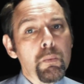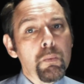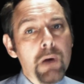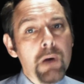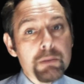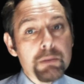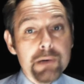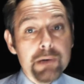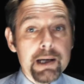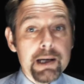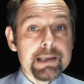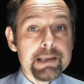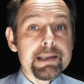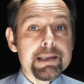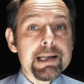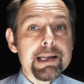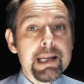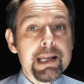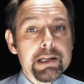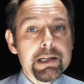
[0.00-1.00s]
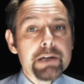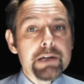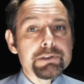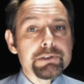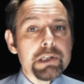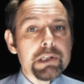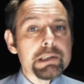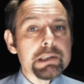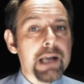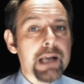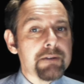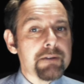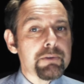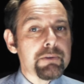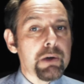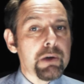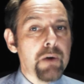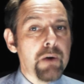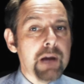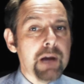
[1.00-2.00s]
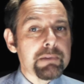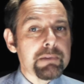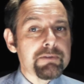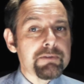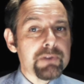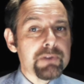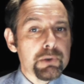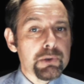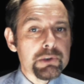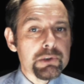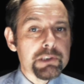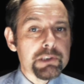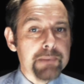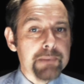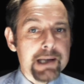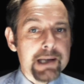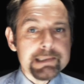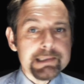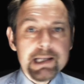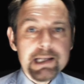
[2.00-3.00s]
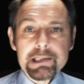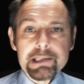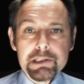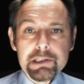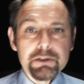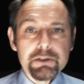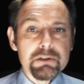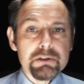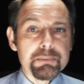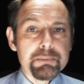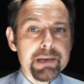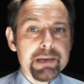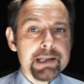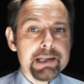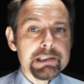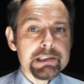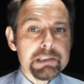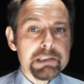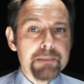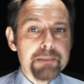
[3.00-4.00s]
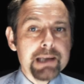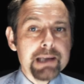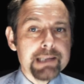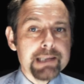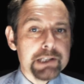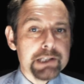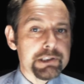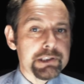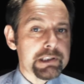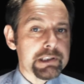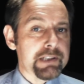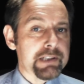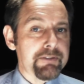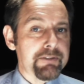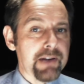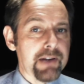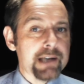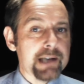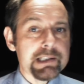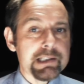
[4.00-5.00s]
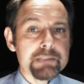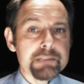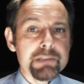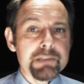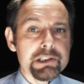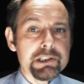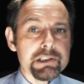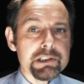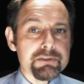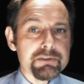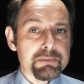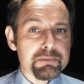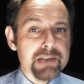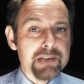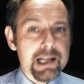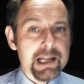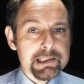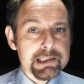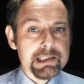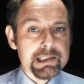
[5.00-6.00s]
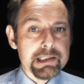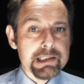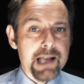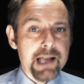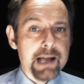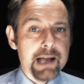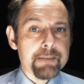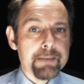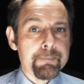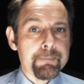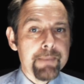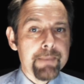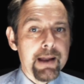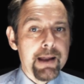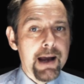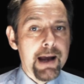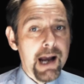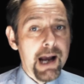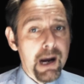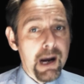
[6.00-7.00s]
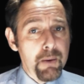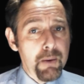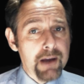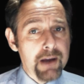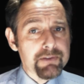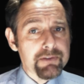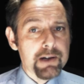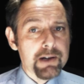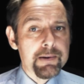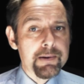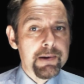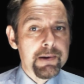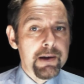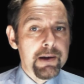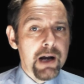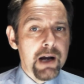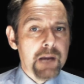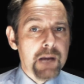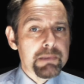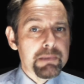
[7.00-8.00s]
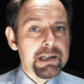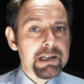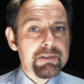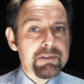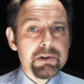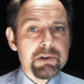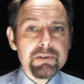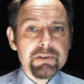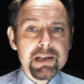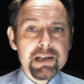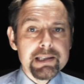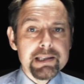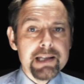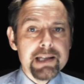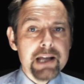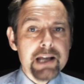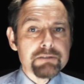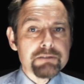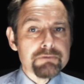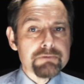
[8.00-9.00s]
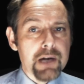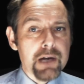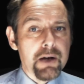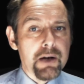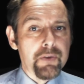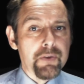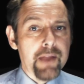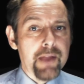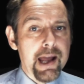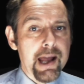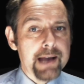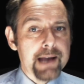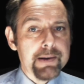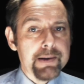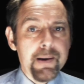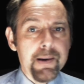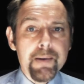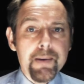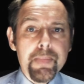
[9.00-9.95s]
Well, Brian, the EU does have a requirement for launch pads as the European Space Agency flies its missions from Kazakhstan. However, I believe you have hit the nail right on the head.